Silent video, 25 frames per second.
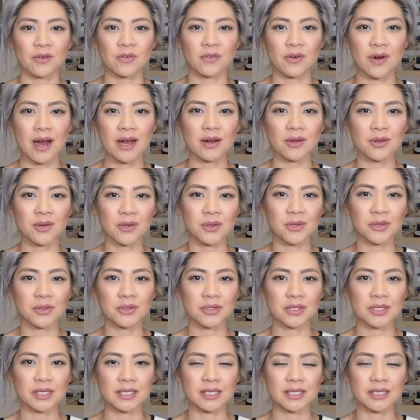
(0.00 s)
Fran Hughes
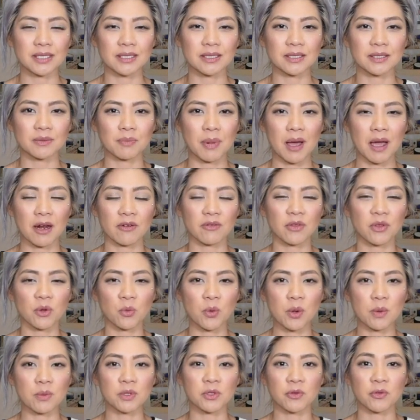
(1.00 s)
is part of the
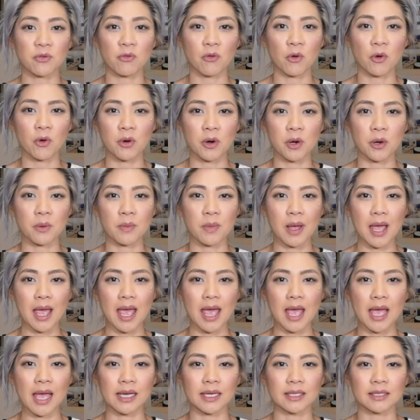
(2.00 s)
Women's Forum,
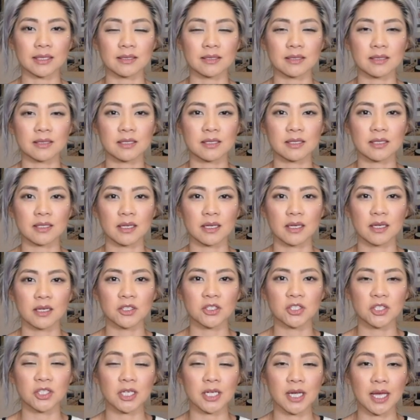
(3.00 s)
and
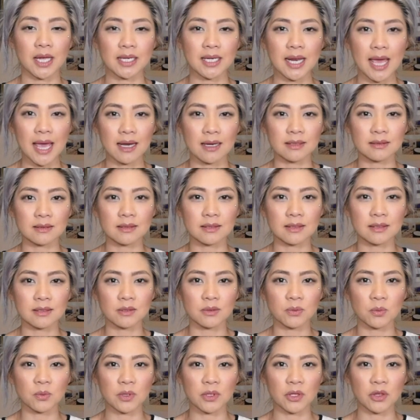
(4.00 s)
she
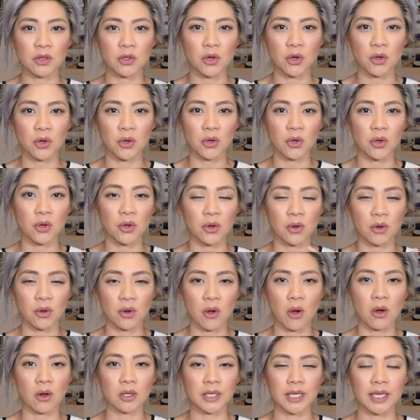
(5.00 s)
announced with her
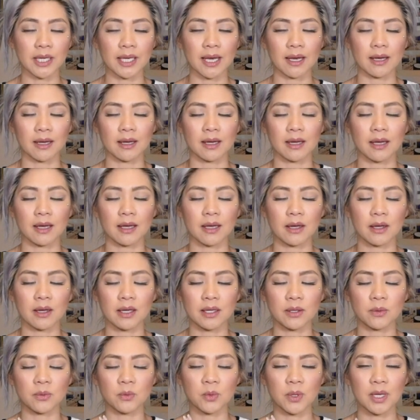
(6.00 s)
colleague
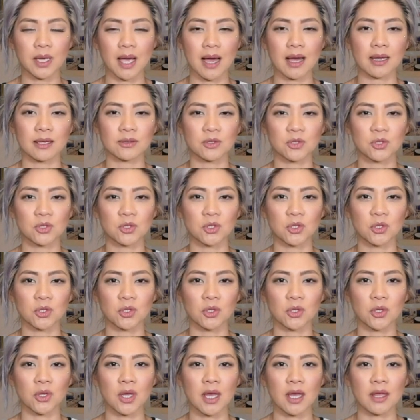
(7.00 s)
in regards
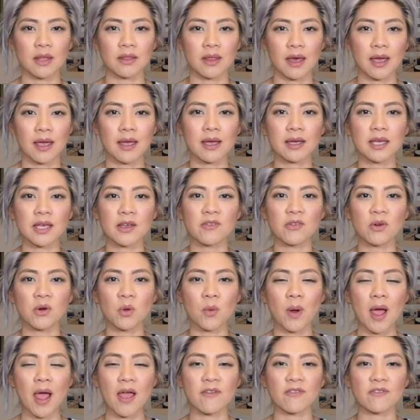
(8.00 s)
to they are giving
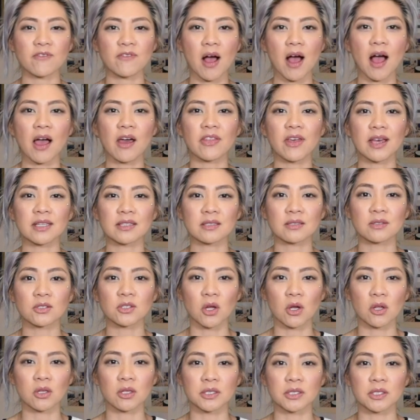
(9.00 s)
away
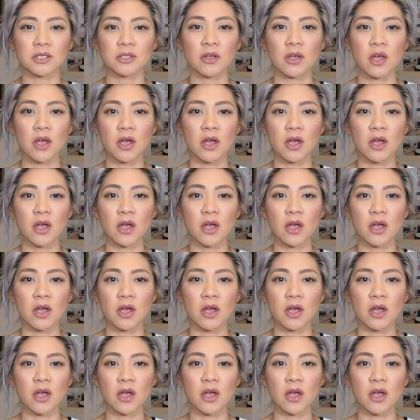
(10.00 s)
$5,000,